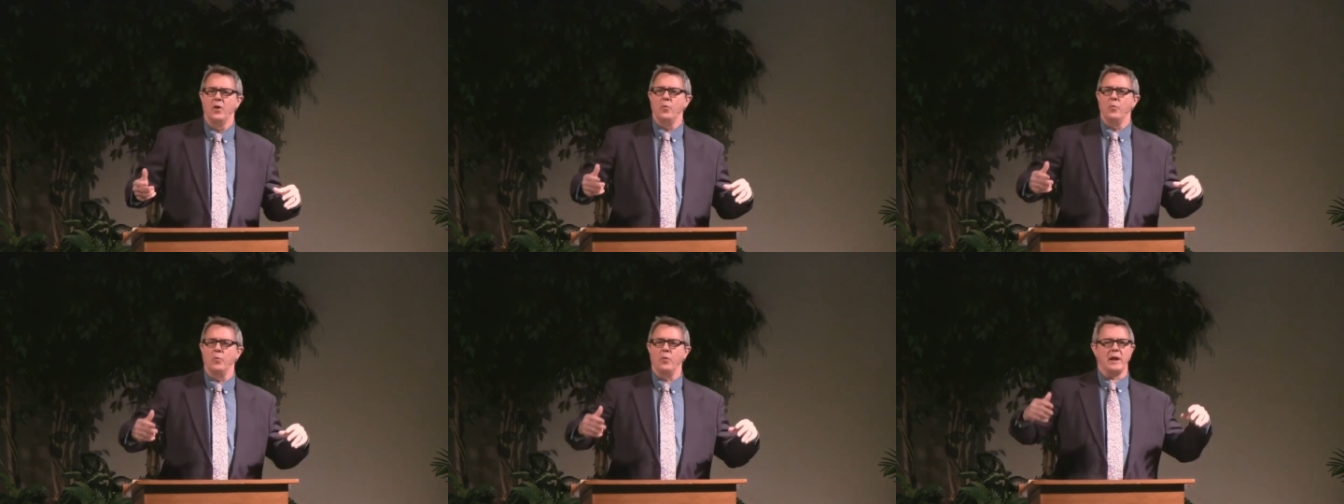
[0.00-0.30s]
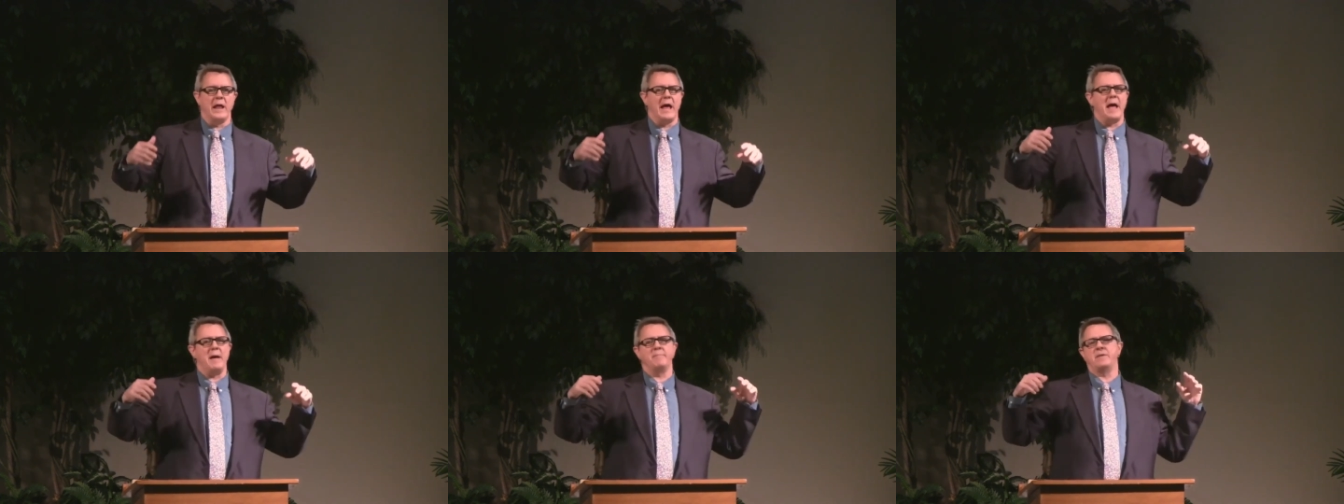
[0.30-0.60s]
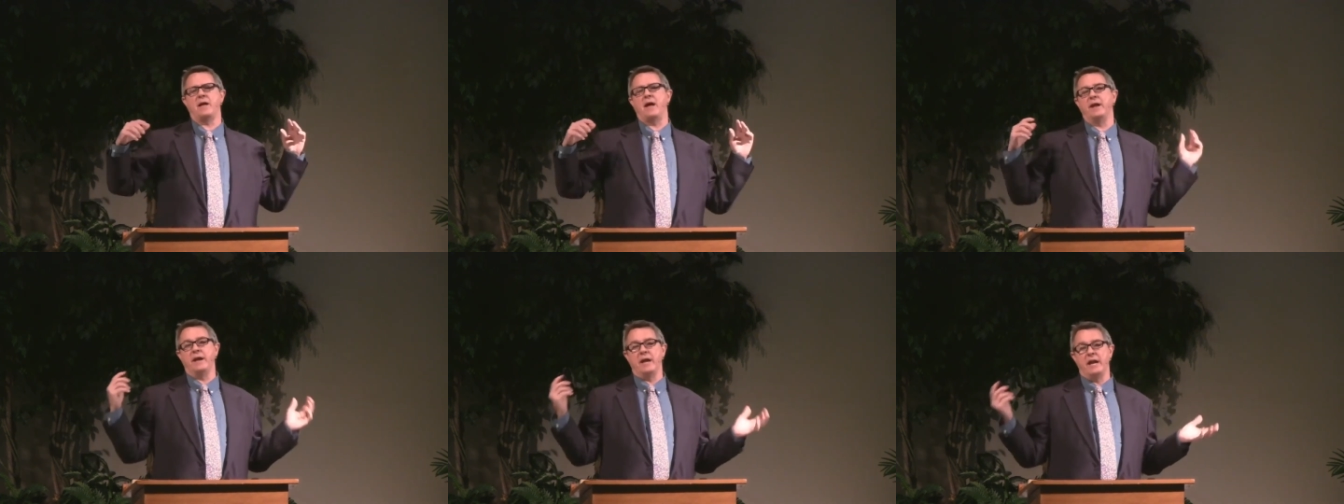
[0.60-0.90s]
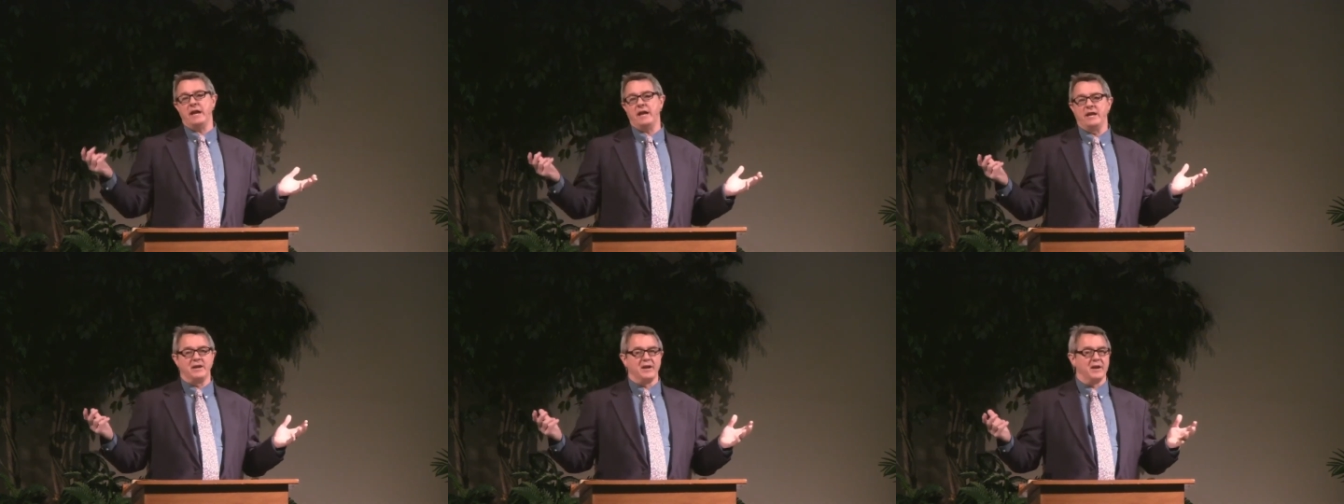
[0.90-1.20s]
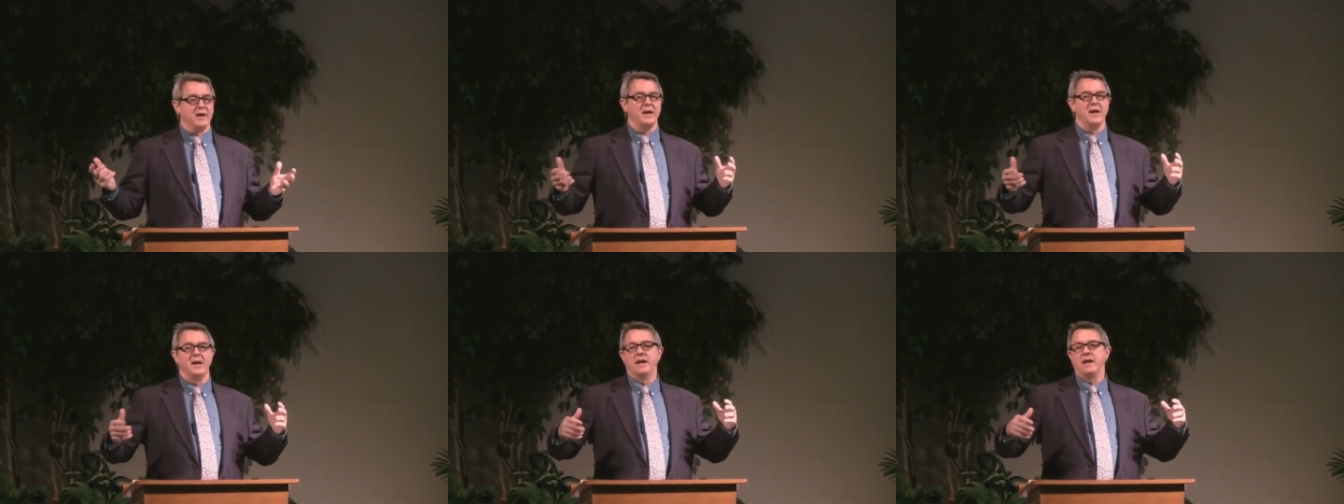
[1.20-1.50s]
well, I'm not in it
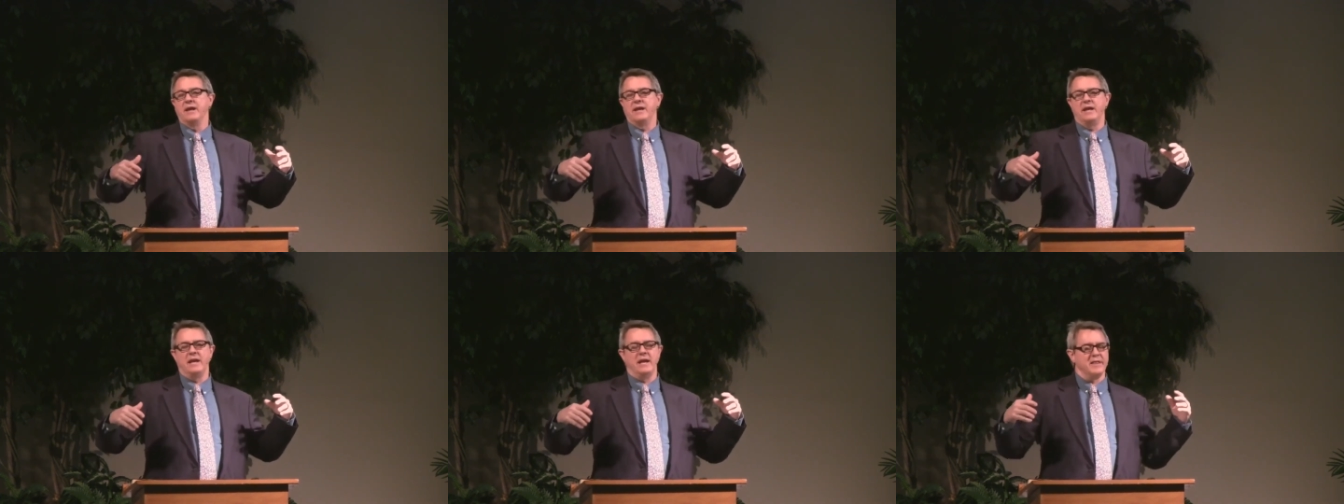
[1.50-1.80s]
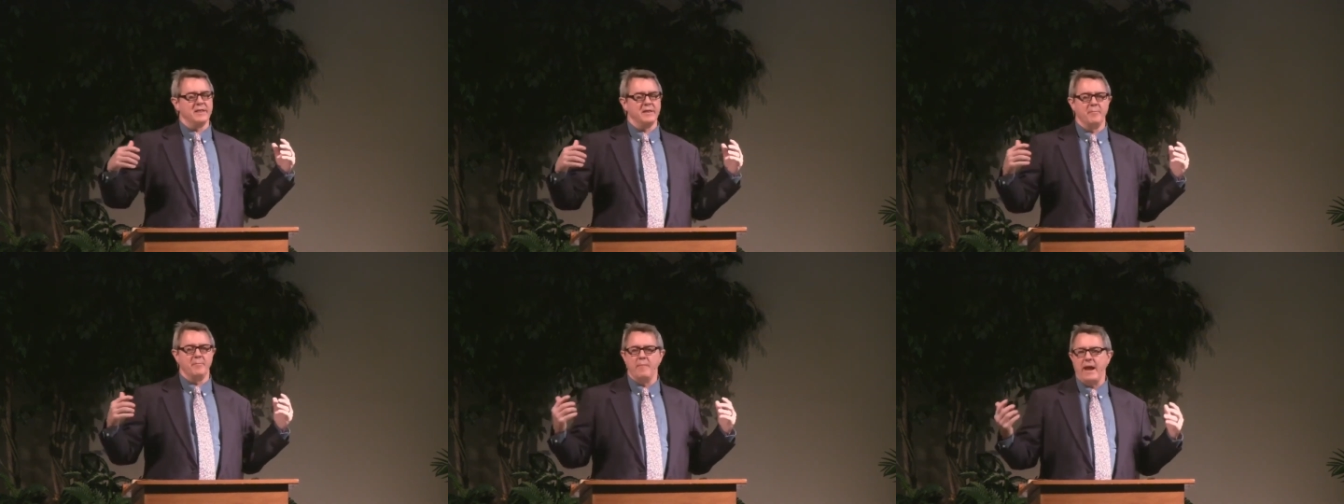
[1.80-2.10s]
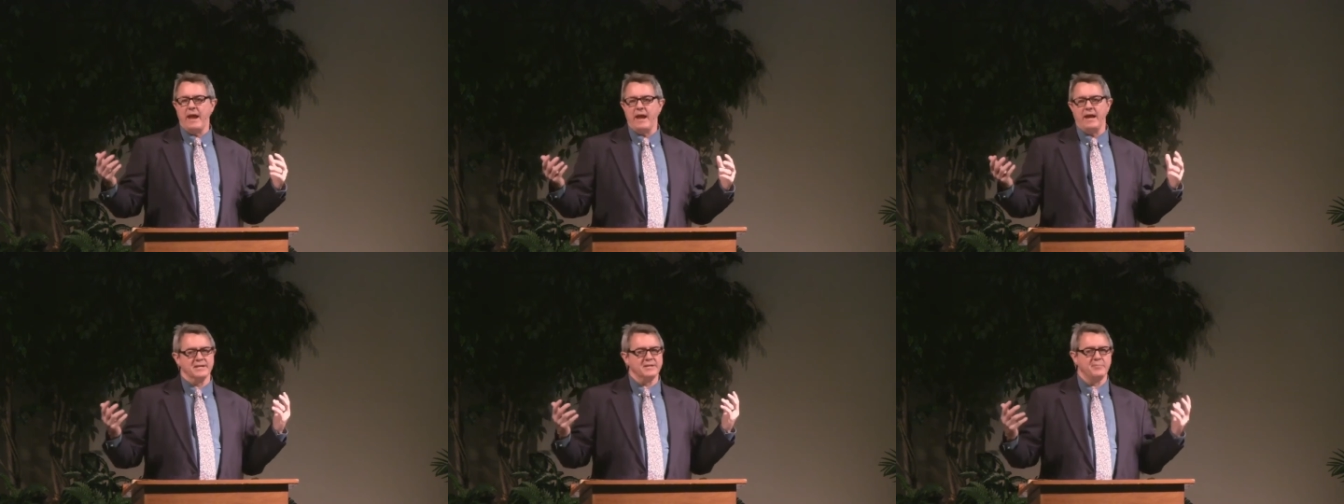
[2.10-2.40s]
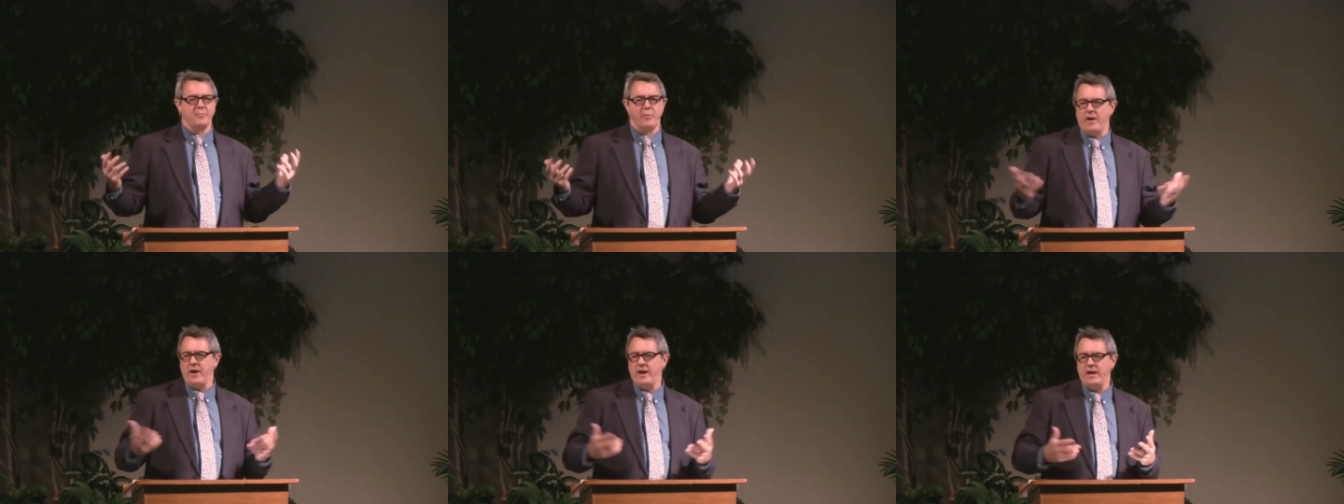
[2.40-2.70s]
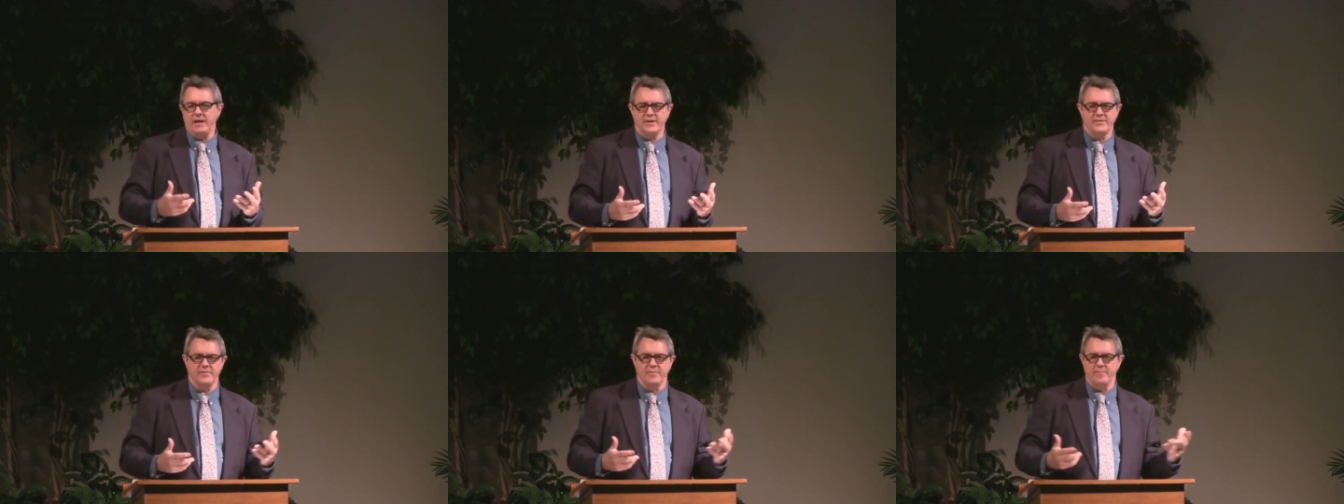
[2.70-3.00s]
to get the man's
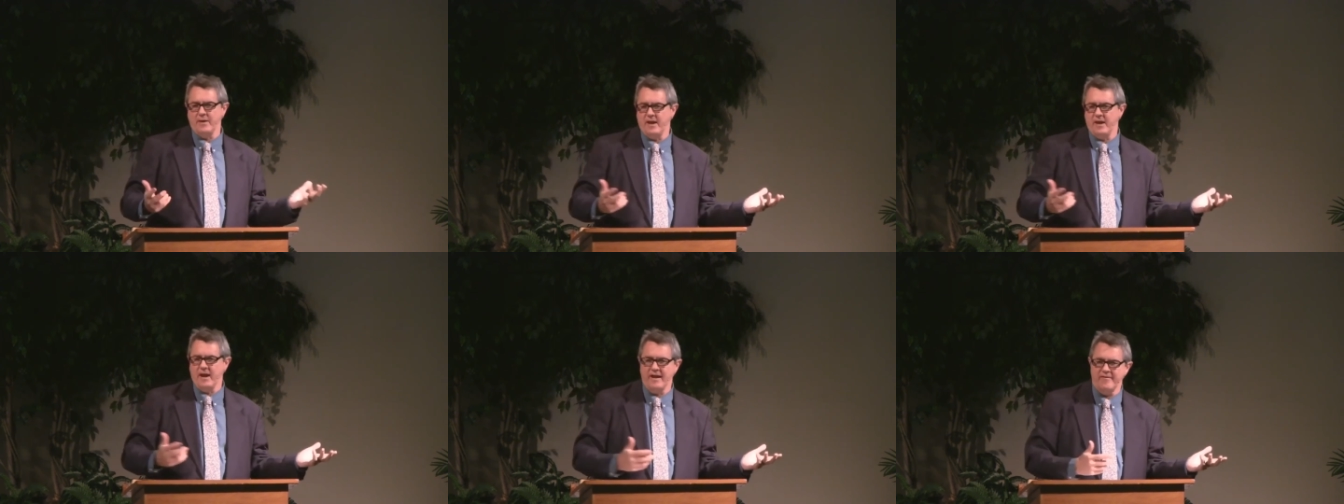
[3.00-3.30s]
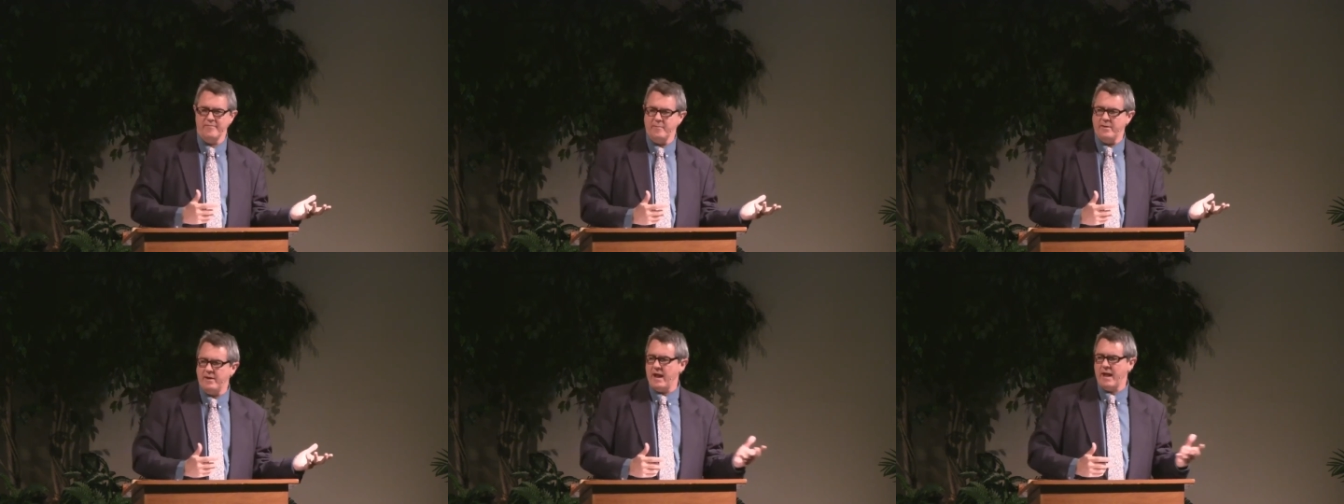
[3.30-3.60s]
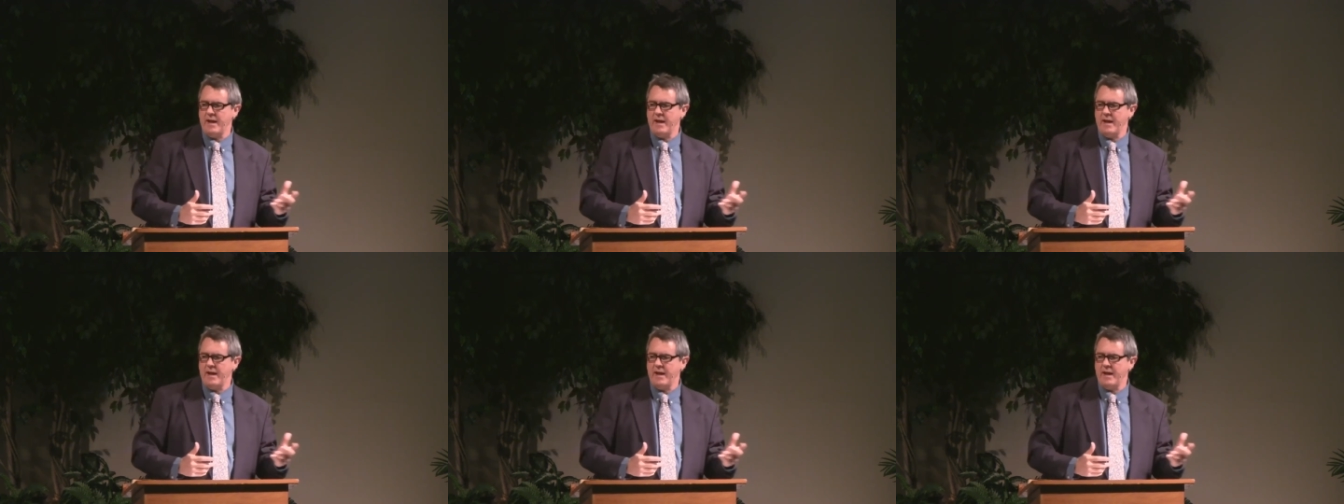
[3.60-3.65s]
praise from the government.